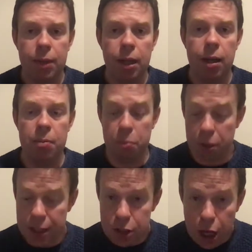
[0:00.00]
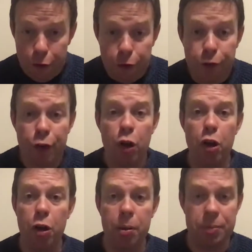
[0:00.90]
Um, but it's
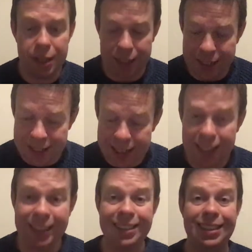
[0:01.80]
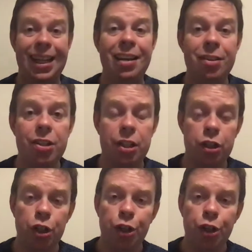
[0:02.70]
affirmed and indeed extended